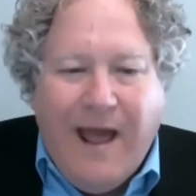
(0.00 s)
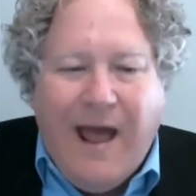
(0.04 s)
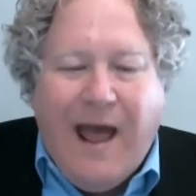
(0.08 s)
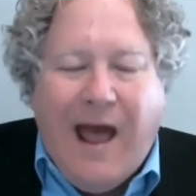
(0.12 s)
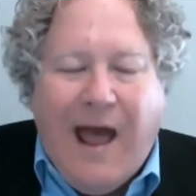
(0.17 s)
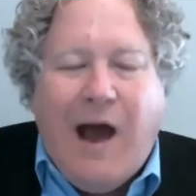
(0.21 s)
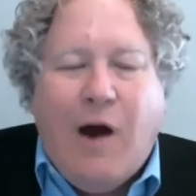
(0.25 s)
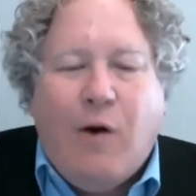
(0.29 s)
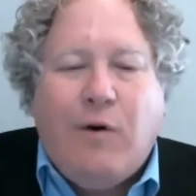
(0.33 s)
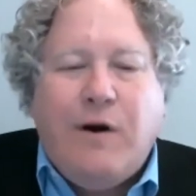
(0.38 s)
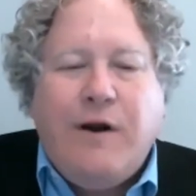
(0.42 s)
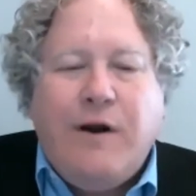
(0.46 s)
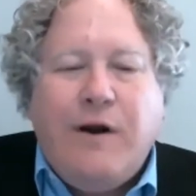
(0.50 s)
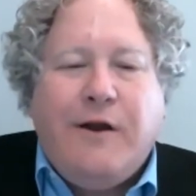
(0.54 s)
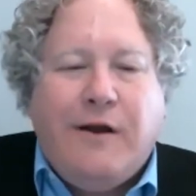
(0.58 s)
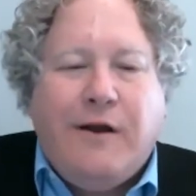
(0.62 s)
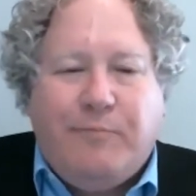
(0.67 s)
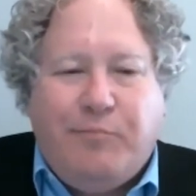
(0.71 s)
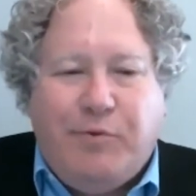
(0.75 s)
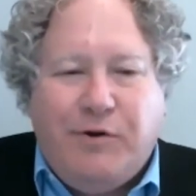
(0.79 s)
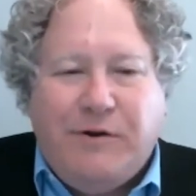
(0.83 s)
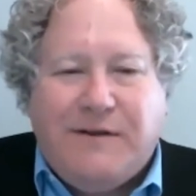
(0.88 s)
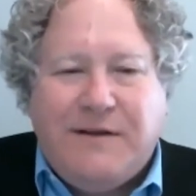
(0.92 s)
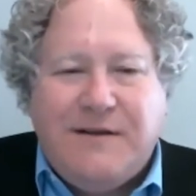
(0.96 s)
How are you going
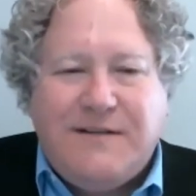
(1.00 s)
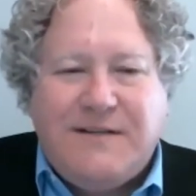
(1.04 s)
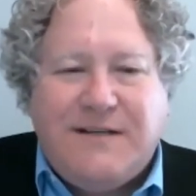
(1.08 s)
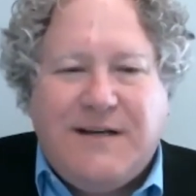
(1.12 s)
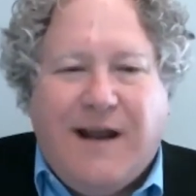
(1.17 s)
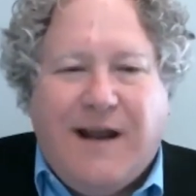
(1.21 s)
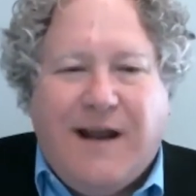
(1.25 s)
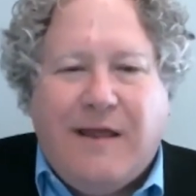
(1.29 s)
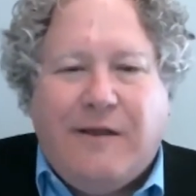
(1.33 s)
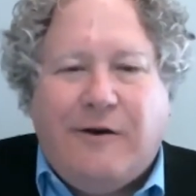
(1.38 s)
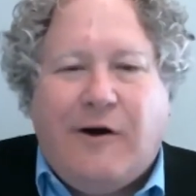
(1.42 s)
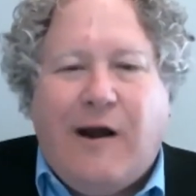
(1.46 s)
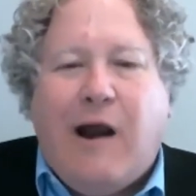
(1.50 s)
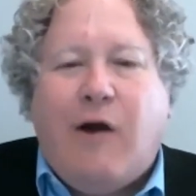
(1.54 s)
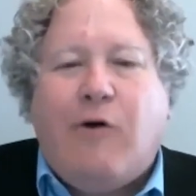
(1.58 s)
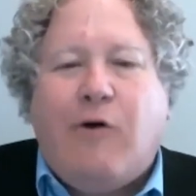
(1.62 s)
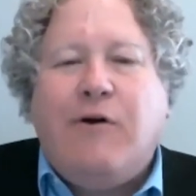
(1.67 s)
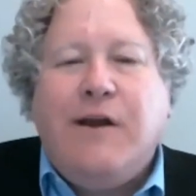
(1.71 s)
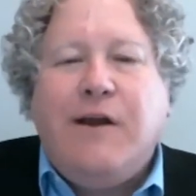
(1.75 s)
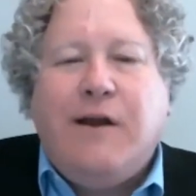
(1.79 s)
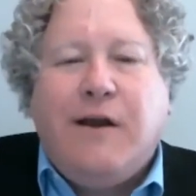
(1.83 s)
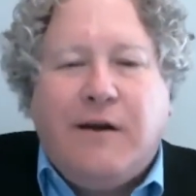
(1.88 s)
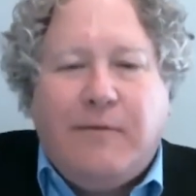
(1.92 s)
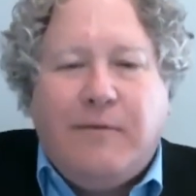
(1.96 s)
to put this together? How are
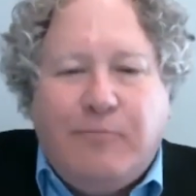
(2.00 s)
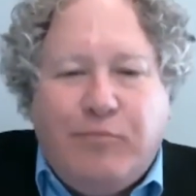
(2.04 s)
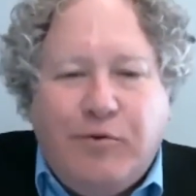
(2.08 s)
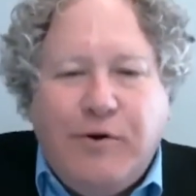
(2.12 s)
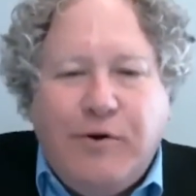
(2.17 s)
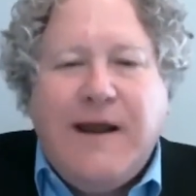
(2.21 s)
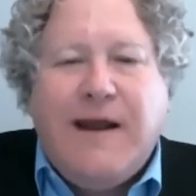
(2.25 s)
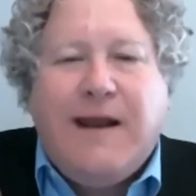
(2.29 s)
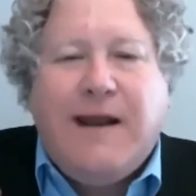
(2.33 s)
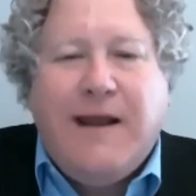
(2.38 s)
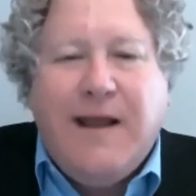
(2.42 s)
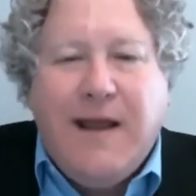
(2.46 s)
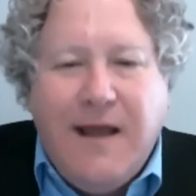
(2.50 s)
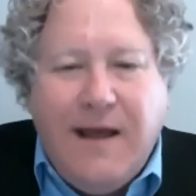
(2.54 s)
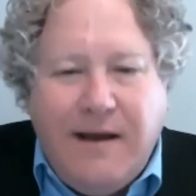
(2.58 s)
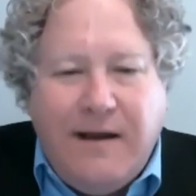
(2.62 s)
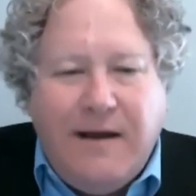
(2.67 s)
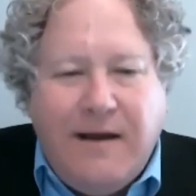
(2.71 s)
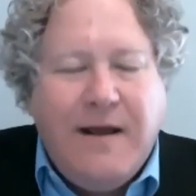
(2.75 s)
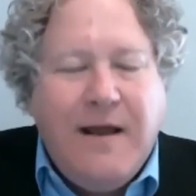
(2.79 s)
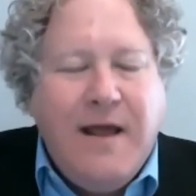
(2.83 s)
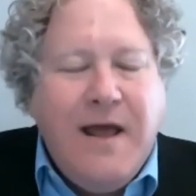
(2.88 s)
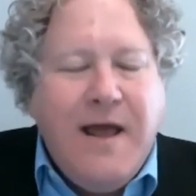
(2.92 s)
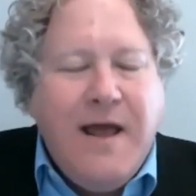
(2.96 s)
you going to bring
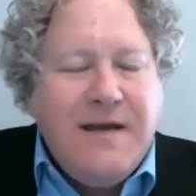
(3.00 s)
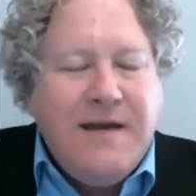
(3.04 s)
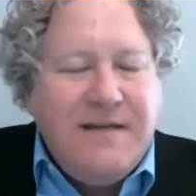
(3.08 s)
in